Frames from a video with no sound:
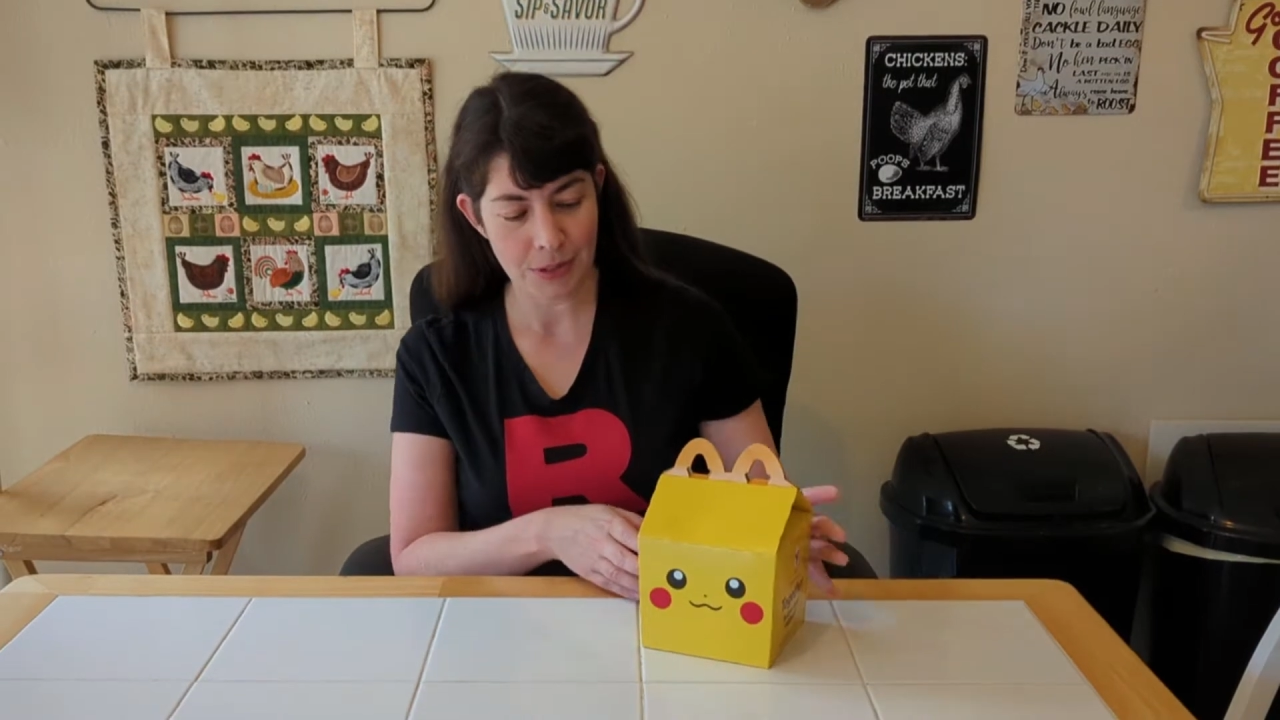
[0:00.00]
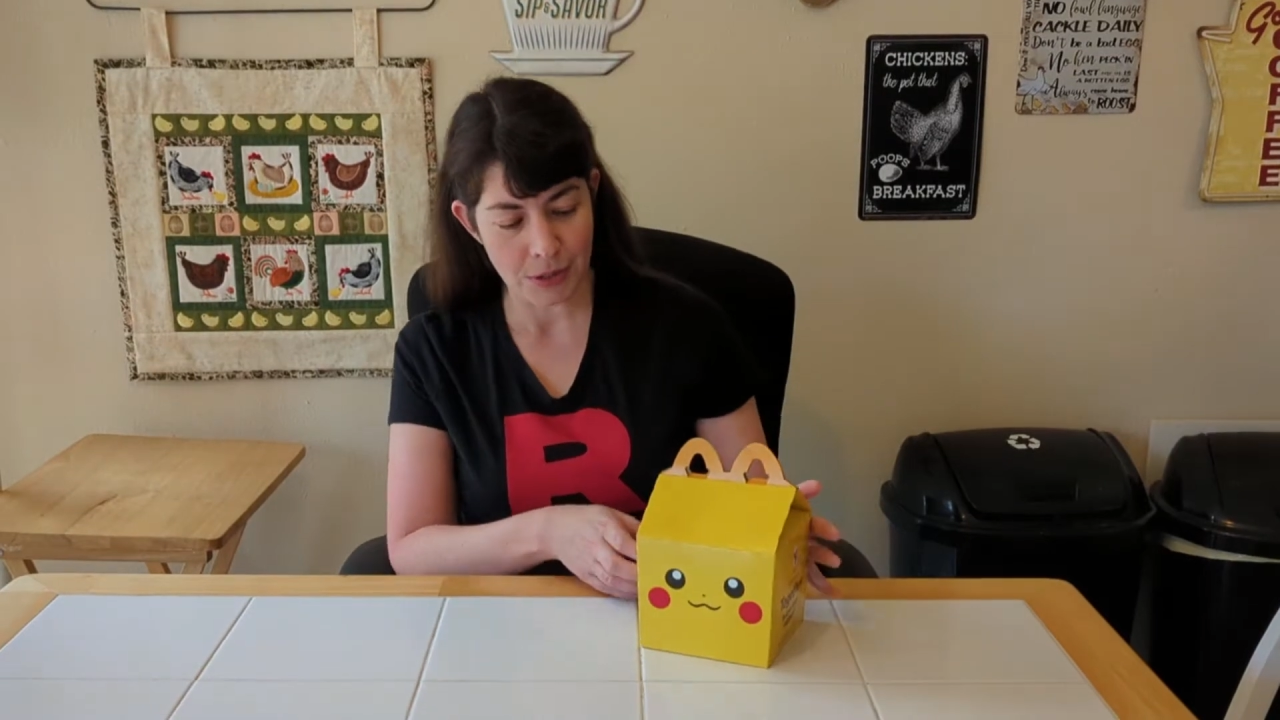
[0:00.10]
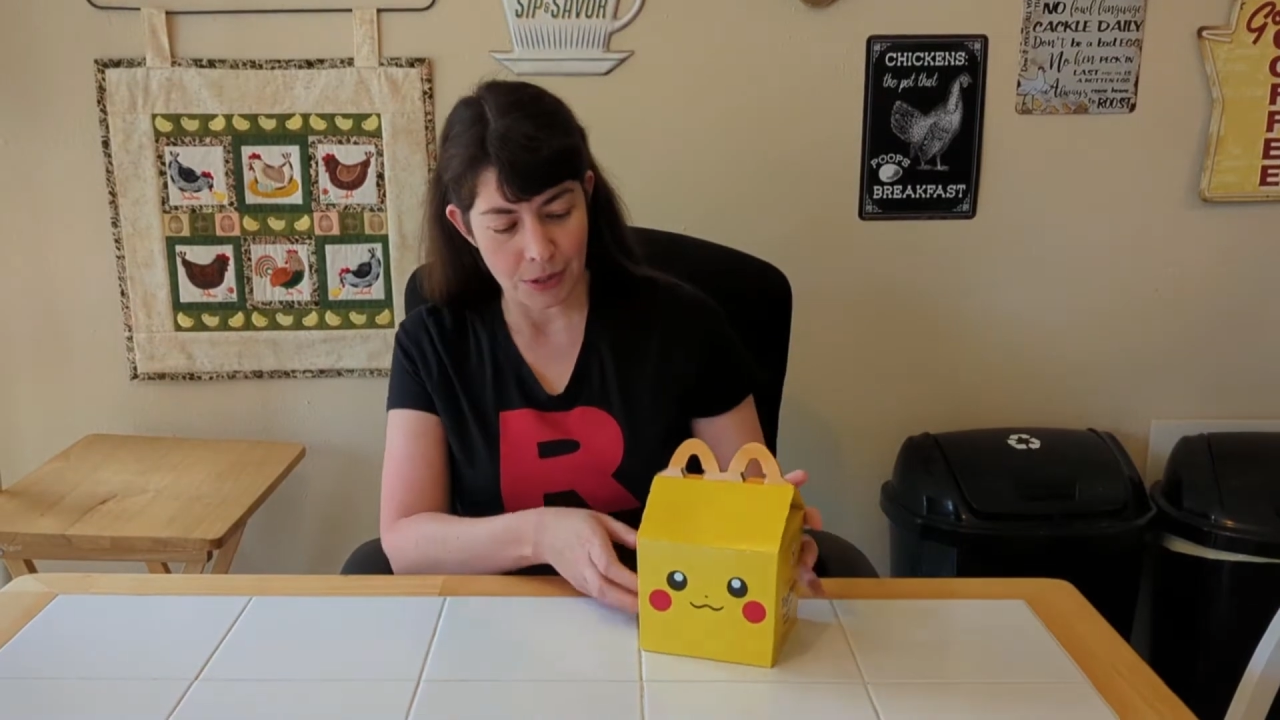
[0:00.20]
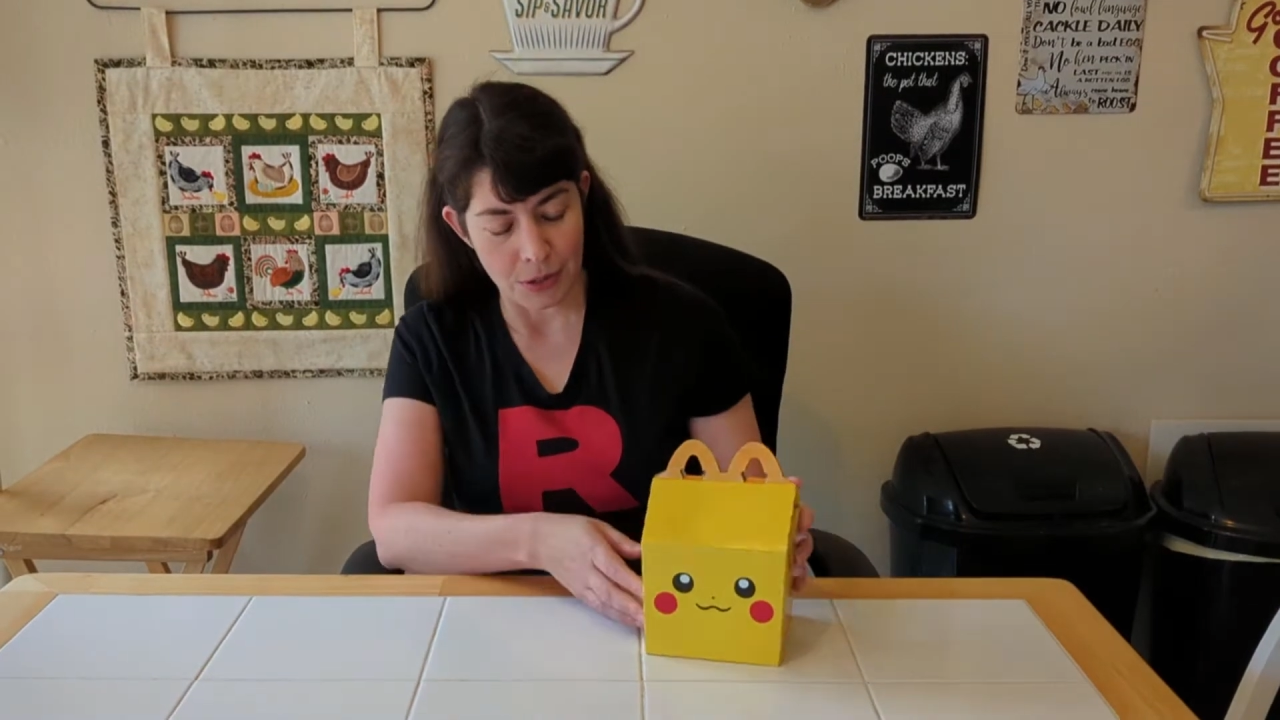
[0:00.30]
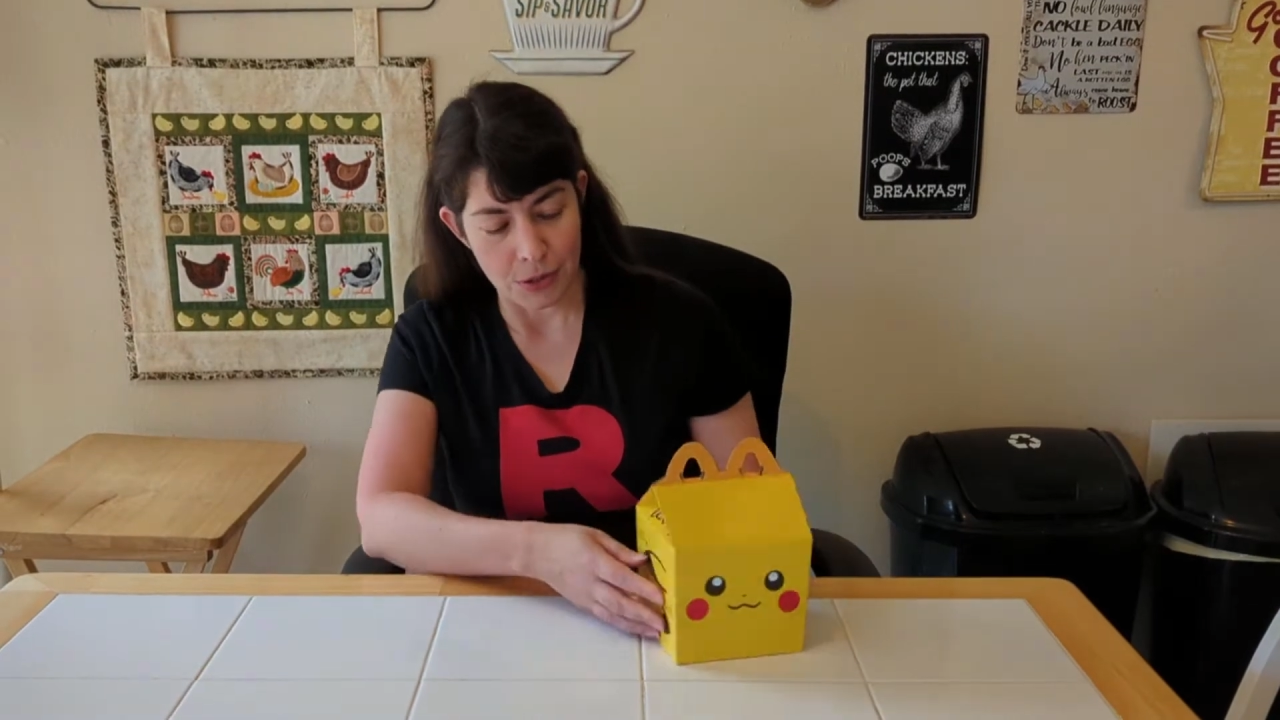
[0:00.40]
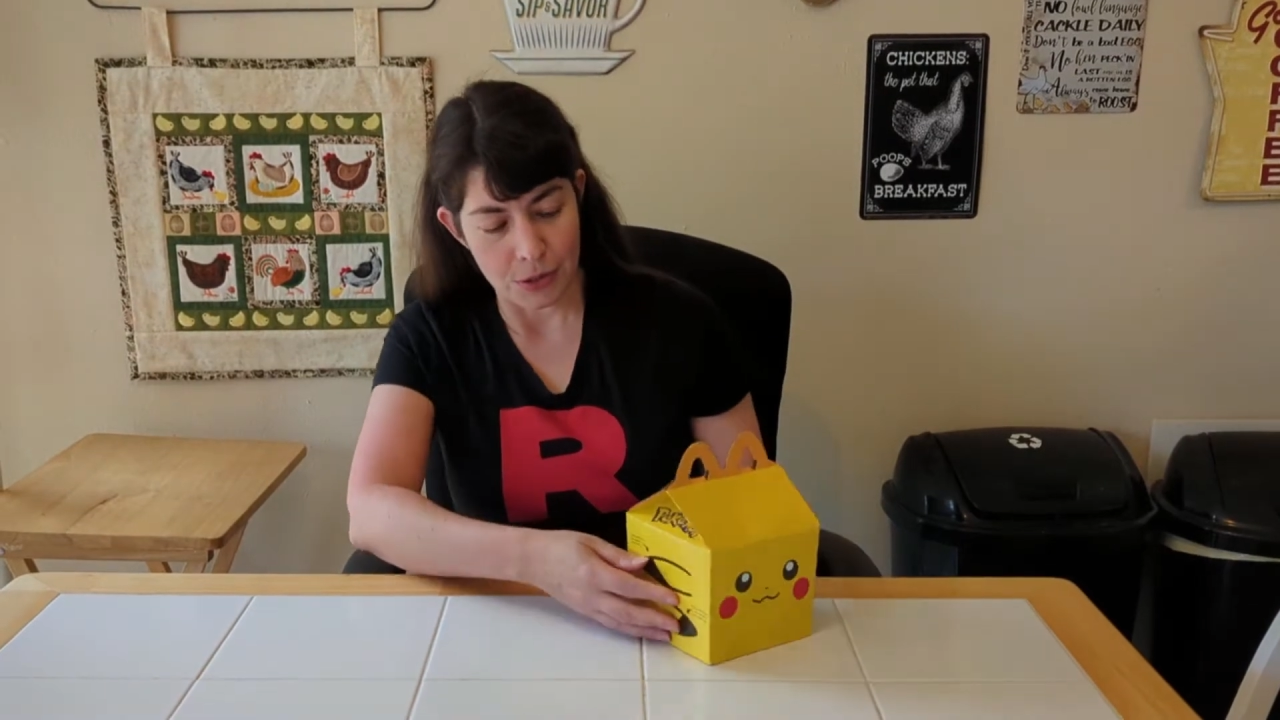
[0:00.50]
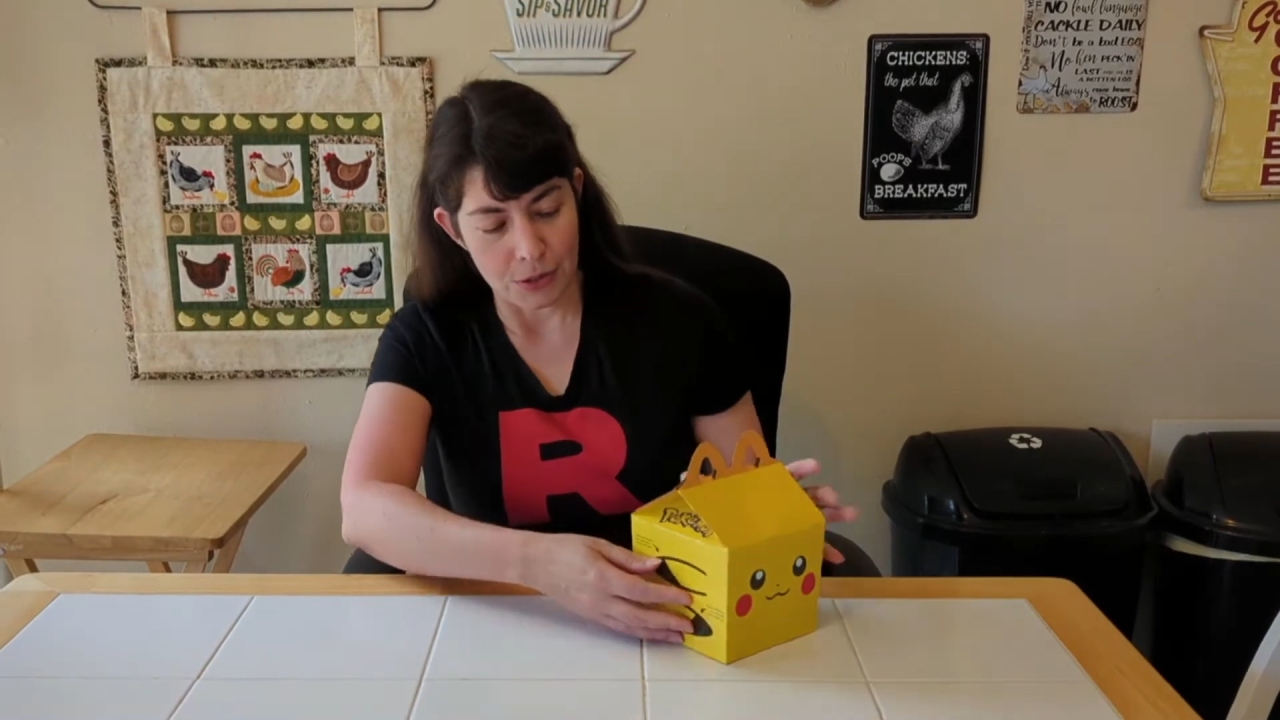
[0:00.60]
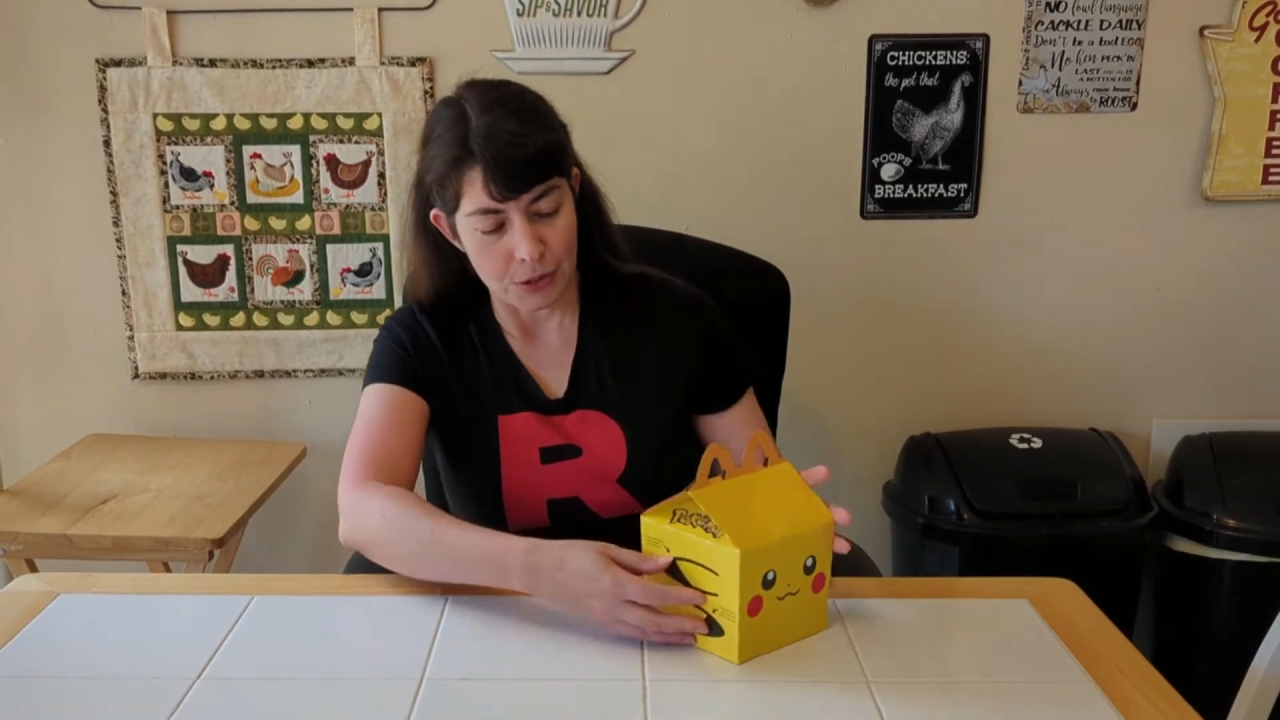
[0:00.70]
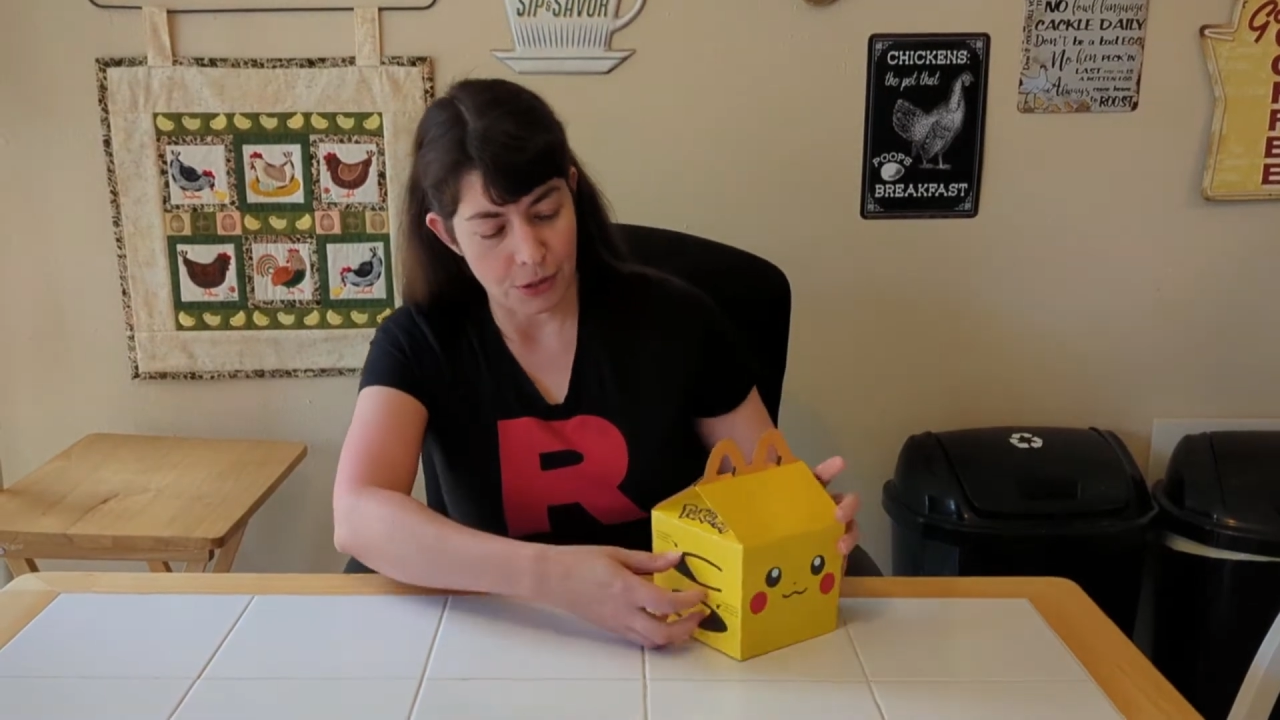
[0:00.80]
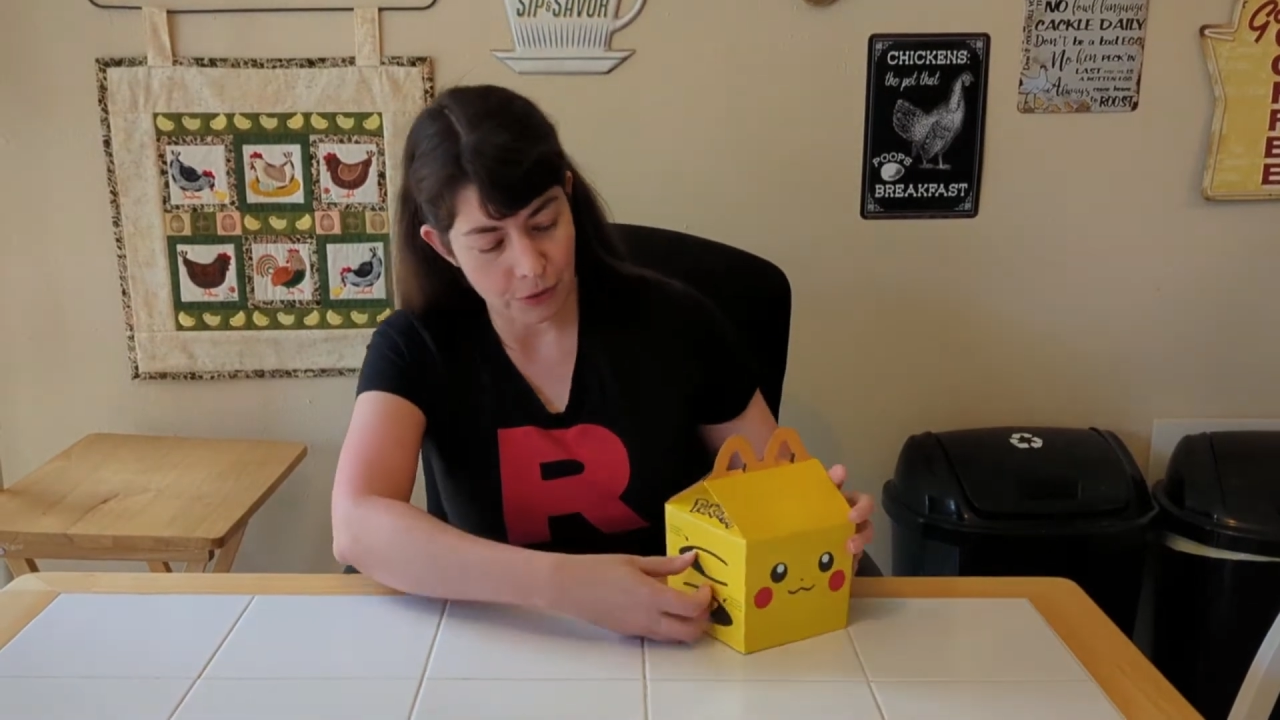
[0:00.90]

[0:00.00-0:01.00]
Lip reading: The